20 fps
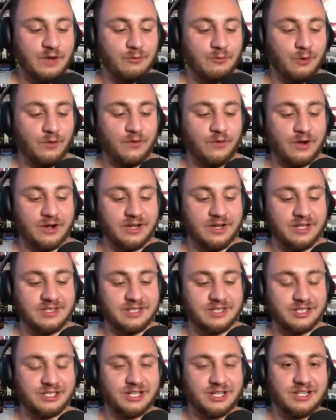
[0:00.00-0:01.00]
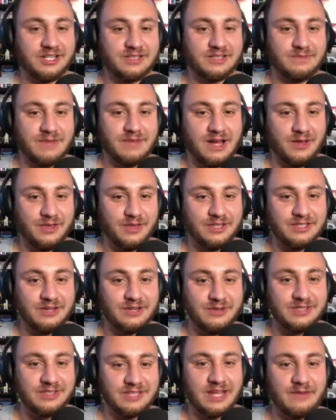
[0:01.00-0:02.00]
Wolfhard needs to shut his mouth. He's
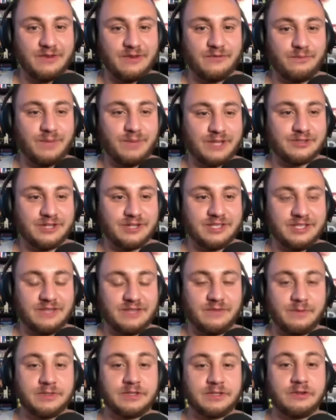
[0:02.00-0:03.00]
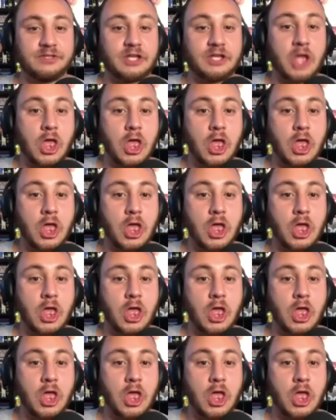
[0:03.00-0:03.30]
always, every picture I see of him, he's always like,